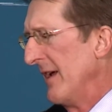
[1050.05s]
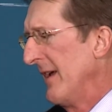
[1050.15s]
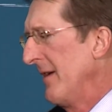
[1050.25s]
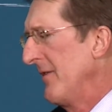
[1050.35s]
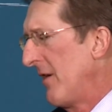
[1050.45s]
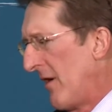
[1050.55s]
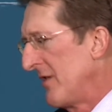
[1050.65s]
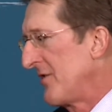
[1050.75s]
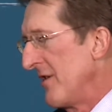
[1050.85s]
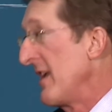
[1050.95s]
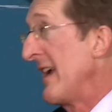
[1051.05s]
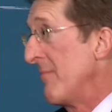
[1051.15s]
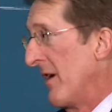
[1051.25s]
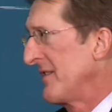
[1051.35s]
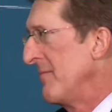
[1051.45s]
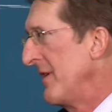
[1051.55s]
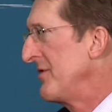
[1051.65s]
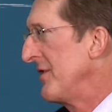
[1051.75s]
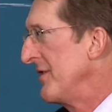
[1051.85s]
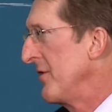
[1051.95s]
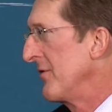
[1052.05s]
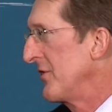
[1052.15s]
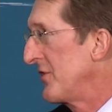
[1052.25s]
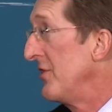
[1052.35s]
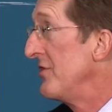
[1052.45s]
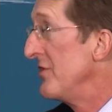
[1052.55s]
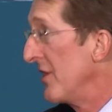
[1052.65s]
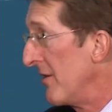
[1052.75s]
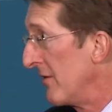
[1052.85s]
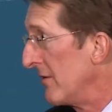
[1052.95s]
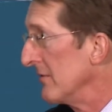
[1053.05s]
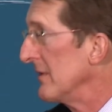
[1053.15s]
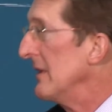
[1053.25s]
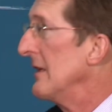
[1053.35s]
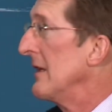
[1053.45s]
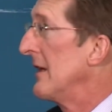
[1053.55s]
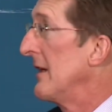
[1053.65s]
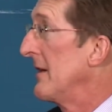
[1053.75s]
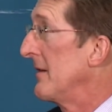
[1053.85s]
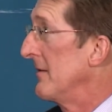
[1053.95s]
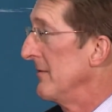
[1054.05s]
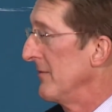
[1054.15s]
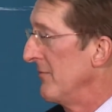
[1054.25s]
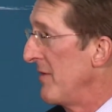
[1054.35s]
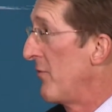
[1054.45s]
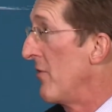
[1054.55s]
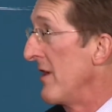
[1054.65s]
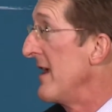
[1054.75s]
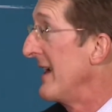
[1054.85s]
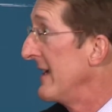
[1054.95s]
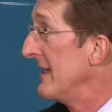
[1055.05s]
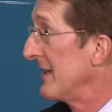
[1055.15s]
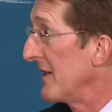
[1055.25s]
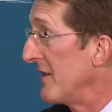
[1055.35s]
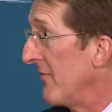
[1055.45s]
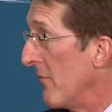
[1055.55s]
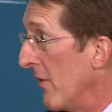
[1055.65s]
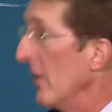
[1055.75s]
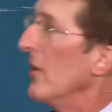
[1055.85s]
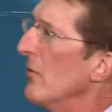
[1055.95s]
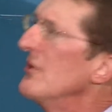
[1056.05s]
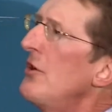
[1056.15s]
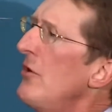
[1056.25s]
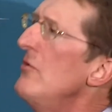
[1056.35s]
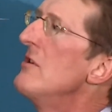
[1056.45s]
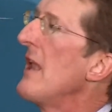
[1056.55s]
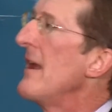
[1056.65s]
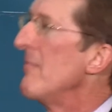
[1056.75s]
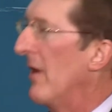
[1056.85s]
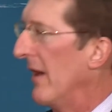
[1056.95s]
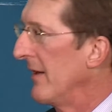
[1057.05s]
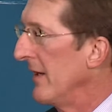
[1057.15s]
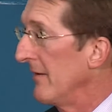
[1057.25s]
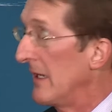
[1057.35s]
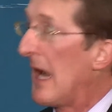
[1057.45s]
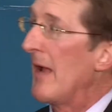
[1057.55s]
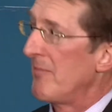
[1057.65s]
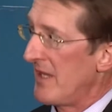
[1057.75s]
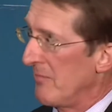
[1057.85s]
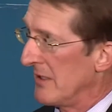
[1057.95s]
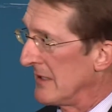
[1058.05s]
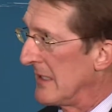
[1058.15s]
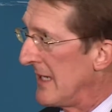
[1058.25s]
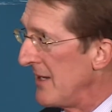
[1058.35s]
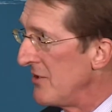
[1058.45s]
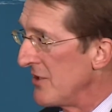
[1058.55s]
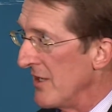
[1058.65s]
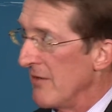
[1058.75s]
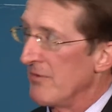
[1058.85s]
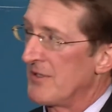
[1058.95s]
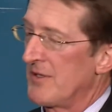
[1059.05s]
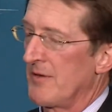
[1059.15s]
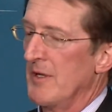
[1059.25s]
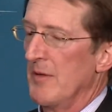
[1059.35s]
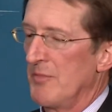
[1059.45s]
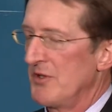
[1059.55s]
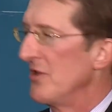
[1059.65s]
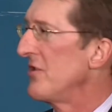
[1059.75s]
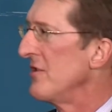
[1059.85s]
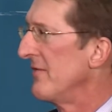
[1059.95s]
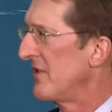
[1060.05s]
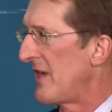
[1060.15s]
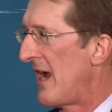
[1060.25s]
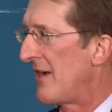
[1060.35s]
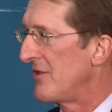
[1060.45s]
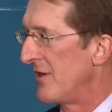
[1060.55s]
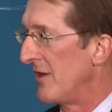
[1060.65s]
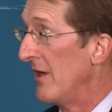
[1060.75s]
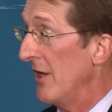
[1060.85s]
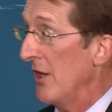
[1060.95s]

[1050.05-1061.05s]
There are certain landmarks. I mentioned, the Surgeon General report in 1964 was a huge landmark. It got people's attention. It was a position of stature